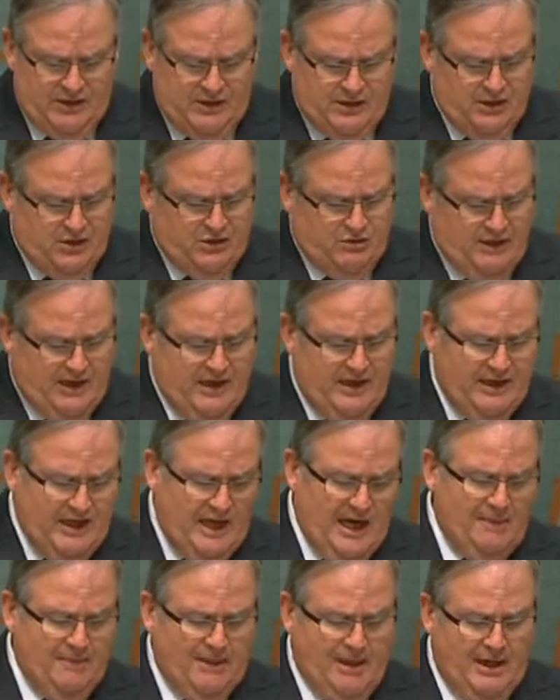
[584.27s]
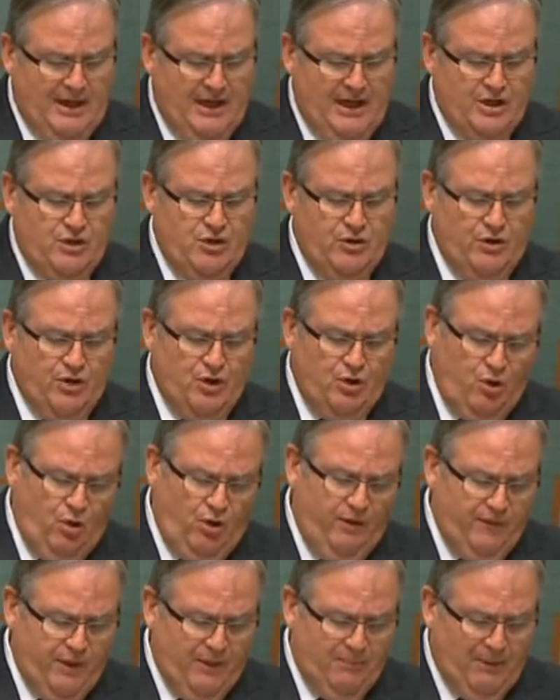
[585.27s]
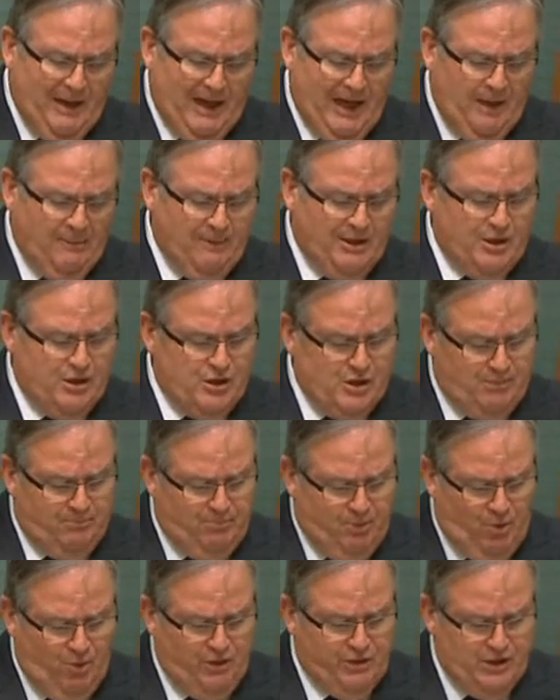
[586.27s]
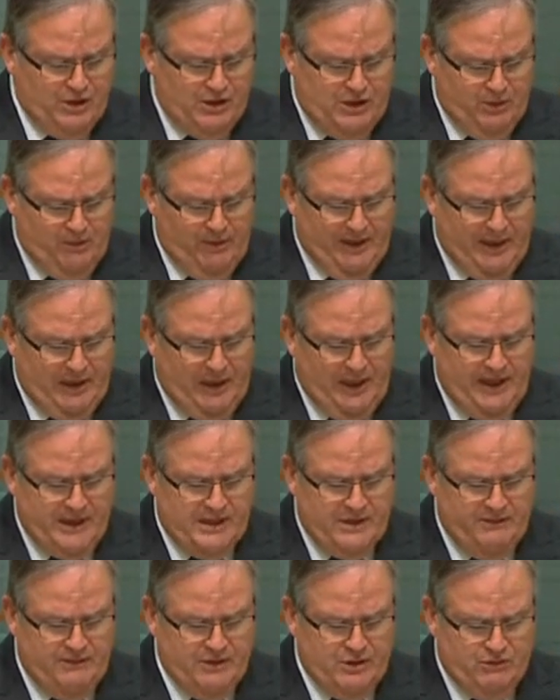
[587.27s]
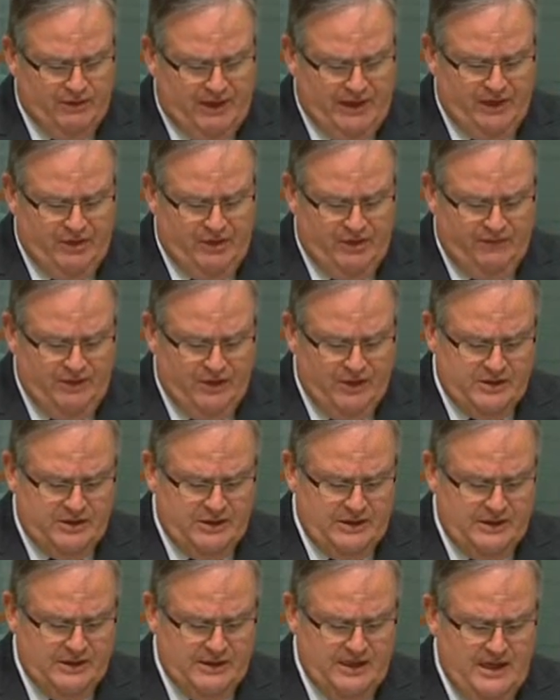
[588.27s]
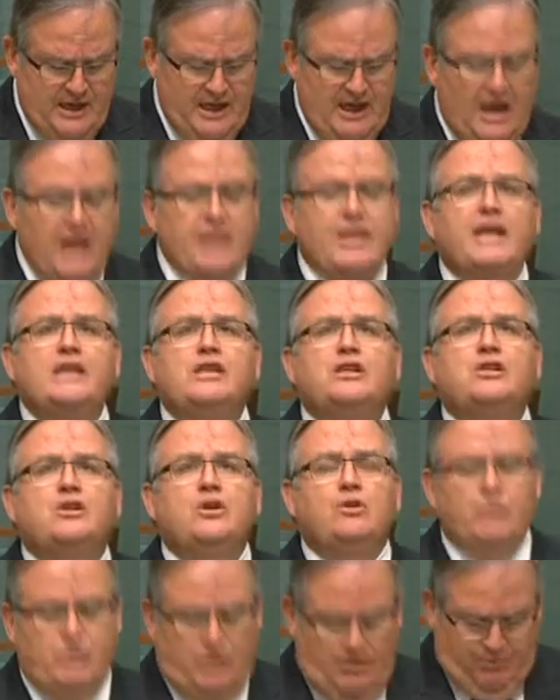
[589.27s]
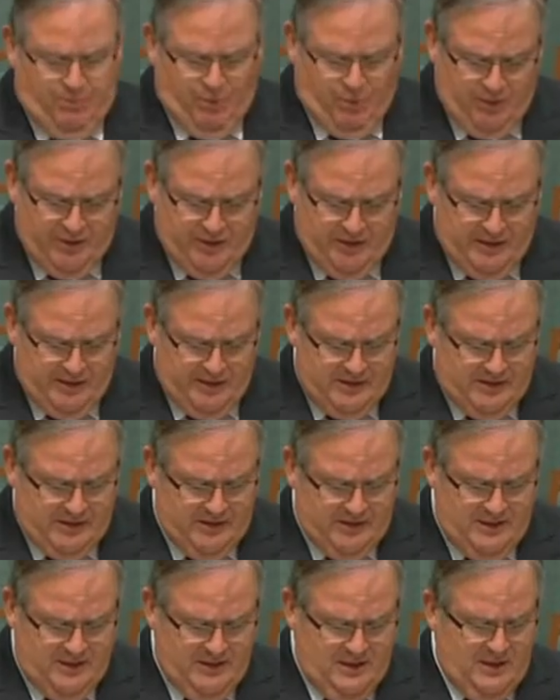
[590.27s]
Australia came out last year and called for the Parliament to support this deregulation of Australian universities. They still support this.